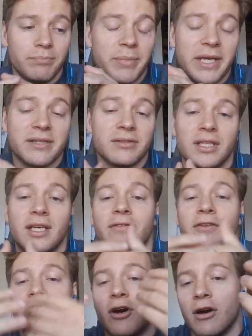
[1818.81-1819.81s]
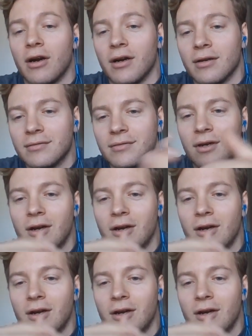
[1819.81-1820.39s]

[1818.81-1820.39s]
basically giving our